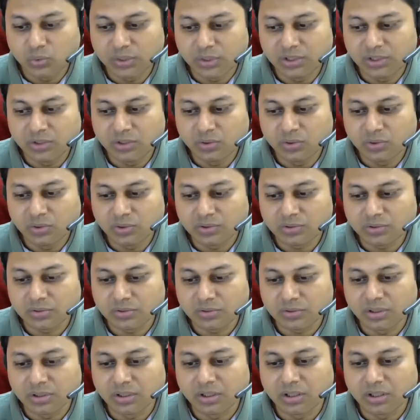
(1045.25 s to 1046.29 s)
in your
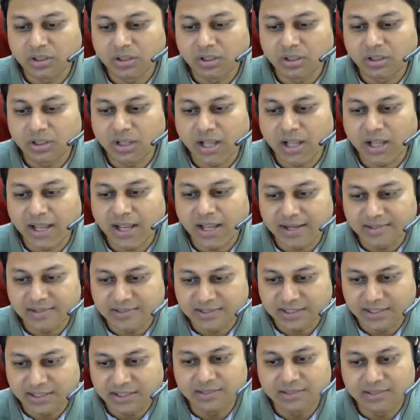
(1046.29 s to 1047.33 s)
higher
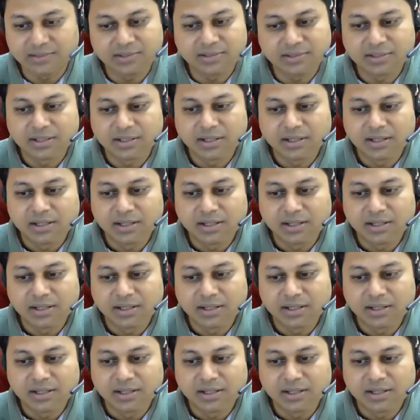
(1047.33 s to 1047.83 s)
studies